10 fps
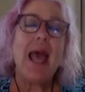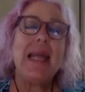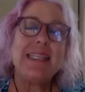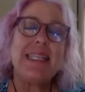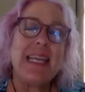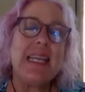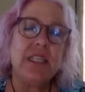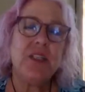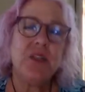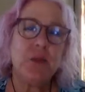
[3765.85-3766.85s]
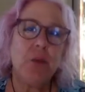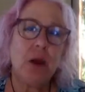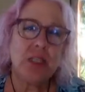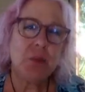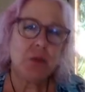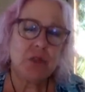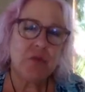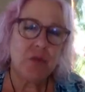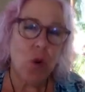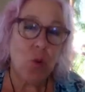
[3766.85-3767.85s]
and to get into the prosperous
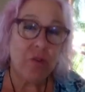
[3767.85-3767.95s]
flow